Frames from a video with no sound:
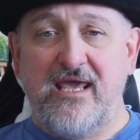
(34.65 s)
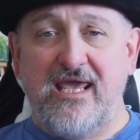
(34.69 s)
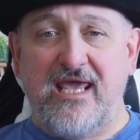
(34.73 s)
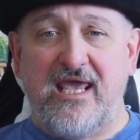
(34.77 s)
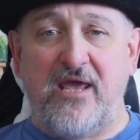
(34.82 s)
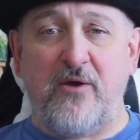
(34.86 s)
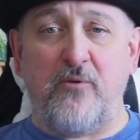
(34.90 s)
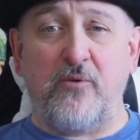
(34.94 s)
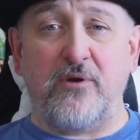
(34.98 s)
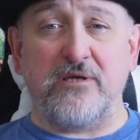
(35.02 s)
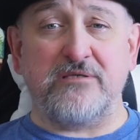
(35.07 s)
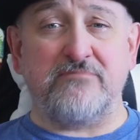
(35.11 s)

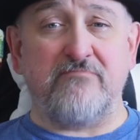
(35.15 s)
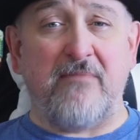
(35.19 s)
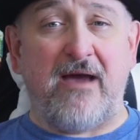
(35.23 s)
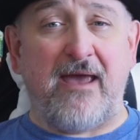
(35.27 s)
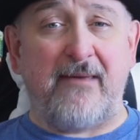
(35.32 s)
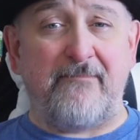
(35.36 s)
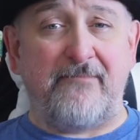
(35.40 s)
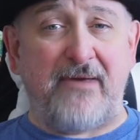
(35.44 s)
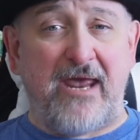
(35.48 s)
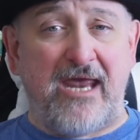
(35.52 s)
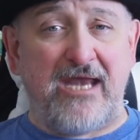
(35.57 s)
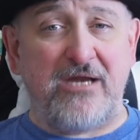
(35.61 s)
It was my
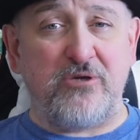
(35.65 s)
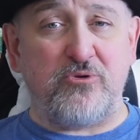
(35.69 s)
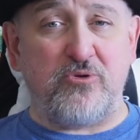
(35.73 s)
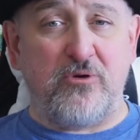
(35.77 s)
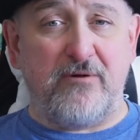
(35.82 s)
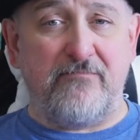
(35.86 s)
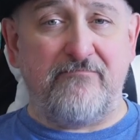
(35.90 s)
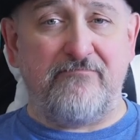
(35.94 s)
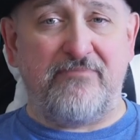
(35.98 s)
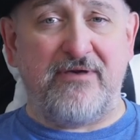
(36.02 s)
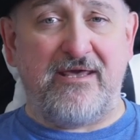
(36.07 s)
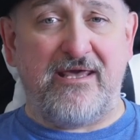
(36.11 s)

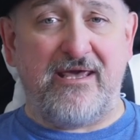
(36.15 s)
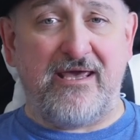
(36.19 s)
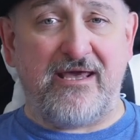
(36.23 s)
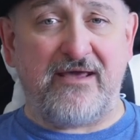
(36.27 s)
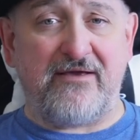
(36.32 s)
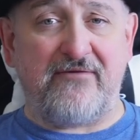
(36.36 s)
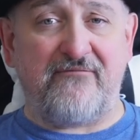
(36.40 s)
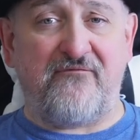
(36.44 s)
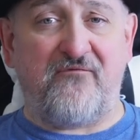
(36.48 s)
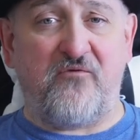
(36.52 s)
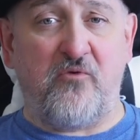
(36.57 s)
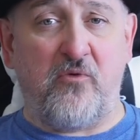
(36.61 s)
patron
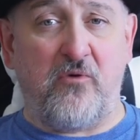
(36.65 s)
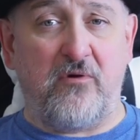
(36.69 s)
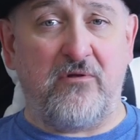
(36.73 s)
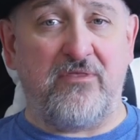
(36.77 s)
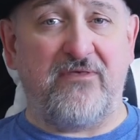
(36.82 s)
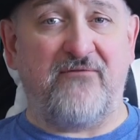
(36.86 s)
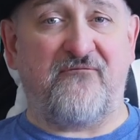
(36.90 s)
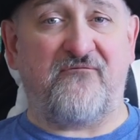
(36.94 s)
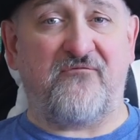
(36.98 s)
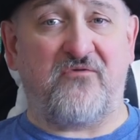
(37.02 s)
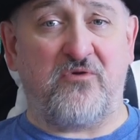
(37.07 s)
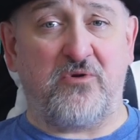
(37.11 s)
pick for
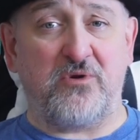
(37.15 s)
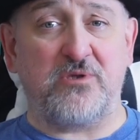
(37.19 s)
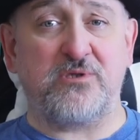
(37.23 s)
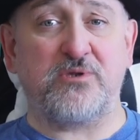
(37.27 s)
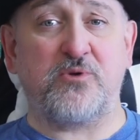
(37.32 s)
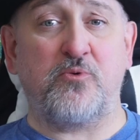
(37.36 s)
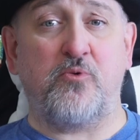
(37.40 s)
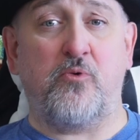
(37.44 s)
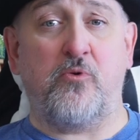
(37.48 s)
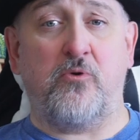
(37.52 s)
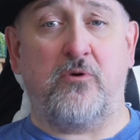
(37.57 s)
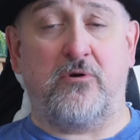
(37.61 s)
the first
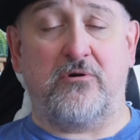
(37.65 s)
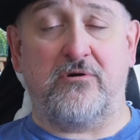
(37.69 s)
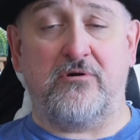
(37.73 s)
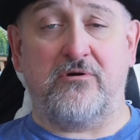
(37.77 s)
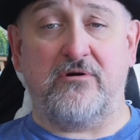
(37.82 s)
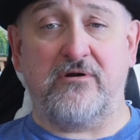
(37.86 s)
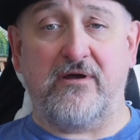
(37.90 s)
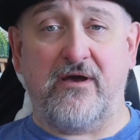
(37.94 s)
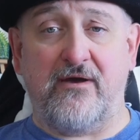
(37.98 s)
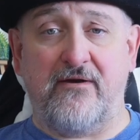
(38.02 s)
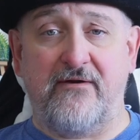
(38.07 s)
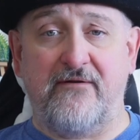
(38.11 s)

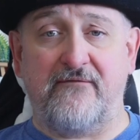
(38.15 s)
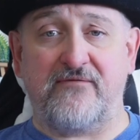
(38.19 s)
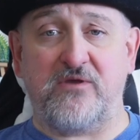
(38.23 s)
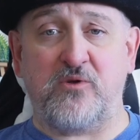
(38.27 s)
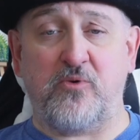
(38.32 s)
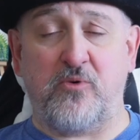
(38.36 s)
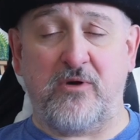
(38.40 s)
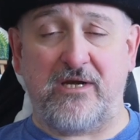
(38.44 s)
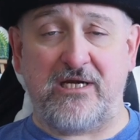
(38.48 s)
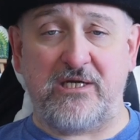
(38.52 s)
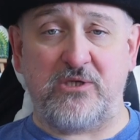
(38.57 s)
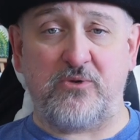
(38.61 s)
quarter of
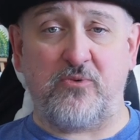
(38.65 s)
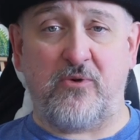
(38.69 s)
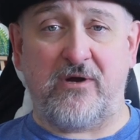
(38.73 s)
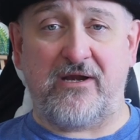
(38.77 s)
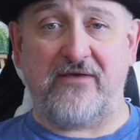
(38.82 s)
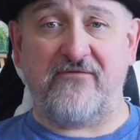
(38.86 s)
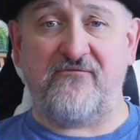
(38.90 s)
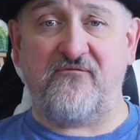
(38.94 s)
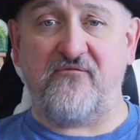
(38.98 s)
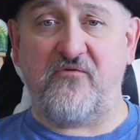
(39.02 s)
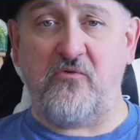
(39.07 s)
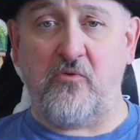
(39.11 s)

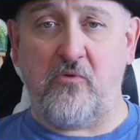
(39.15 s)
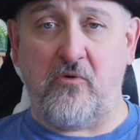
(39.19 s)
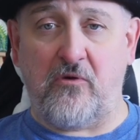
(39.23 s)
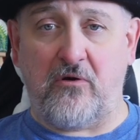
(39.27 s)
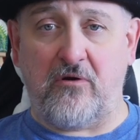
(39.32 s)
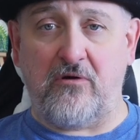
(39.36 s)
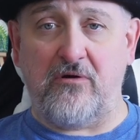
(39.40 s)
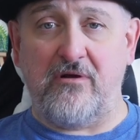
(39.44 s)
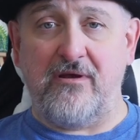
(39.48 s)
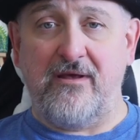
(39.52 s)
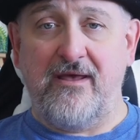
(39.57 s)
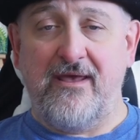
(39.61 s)

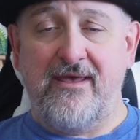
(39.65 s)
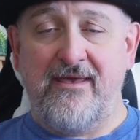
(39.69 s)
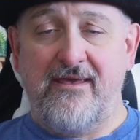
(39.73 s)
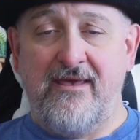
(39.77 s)
2024.